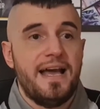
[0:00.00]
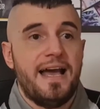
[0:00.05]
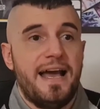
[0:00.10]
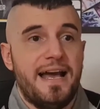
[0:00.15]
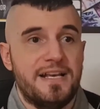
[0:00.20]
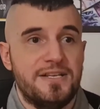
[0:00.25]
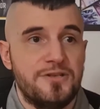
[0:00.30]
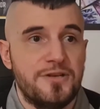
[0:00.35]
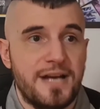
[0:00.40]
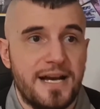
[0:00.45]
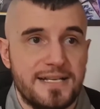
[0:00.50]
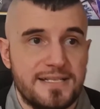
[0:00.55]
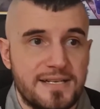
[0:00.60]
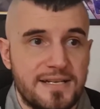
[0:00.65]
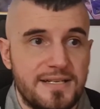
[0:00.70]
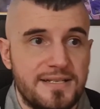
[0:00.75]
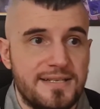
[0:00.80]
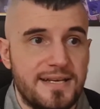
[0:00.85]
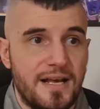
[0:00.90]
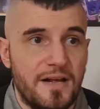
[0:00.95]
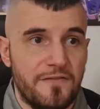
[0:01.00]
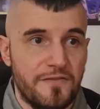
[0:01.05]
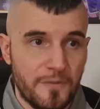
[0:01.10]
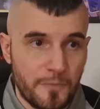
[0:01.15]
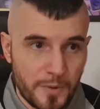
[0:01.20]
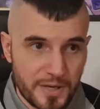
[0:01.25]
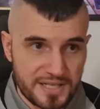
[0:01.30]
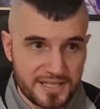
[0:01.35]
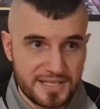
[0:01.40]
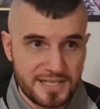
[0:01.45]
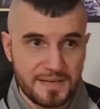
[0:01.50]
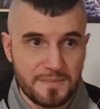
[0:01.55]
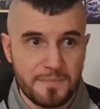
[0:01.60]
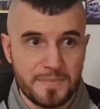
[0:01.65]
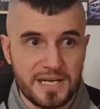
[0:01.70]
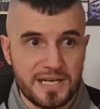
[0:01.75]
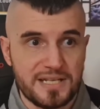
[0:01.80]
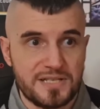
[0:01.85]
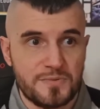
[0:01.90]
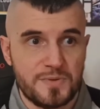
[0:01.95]
As you guys could tell from what Tim
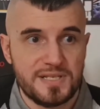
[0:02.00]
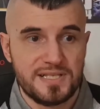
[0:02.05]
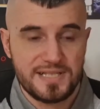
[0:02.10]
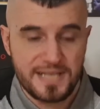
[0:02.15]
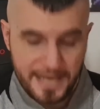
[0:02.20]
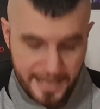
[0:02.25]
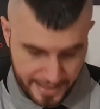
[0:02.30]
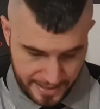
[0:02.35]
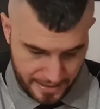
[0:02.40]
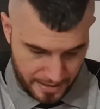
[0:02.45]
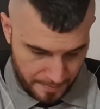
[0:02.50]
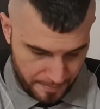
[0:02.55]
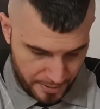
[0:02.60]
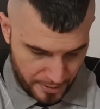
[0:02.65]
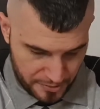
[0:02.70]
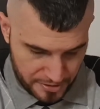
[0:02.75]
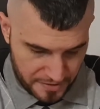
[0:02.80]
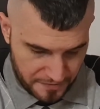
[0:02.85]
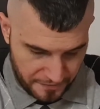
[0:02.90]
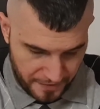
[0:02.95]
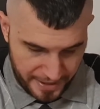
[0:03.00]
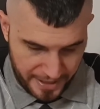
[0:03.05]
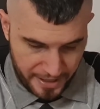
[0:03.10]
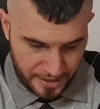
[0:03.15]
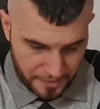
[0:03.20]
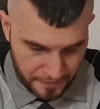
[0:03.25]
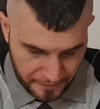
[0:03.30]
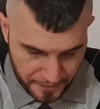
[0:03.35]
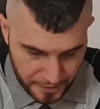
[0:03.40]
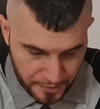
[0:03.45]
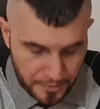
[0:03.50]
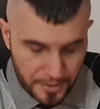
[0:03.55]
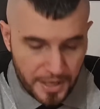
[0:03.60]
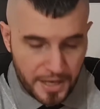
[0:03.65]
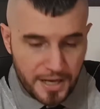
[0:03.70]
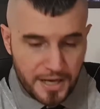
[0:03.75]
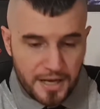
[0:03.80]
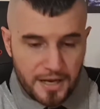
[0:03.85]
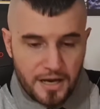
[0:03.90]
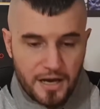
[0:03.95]
Means was saying in the post-fight interview,
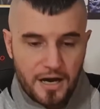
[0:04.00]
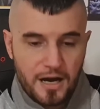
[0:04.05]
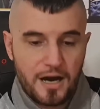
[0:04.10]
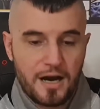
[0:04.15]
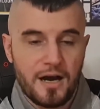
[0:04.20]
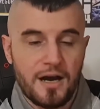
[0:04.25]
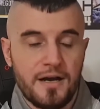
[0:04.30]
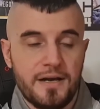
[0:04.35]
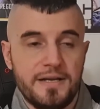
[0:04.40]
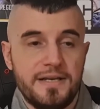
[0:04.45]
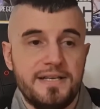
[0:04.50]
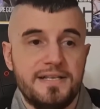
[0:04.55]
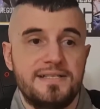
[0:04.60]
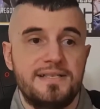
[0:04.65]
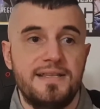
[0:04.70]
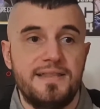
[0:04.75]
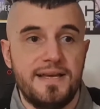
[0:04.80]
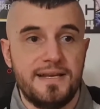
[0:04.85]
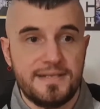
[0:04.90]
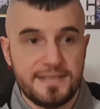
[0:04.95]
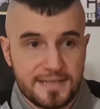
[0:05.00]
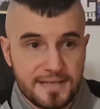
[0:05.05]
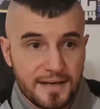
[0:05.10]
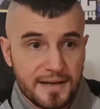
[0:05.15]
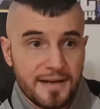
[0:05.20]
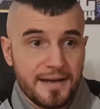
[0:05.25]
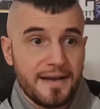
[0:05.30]
he said that